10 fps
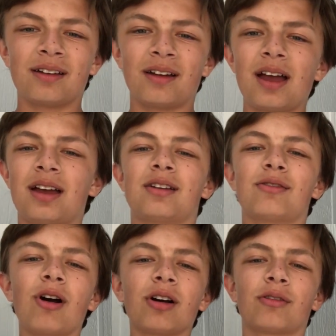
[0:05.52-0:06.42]
Hey,
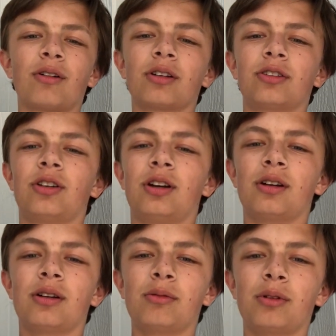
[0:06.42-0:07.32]
Grunkster
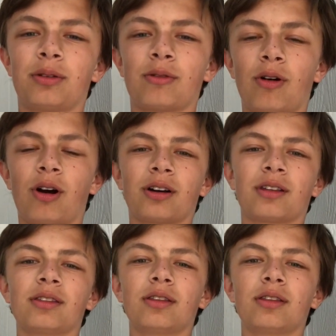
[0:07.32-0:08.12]
here with Kronk,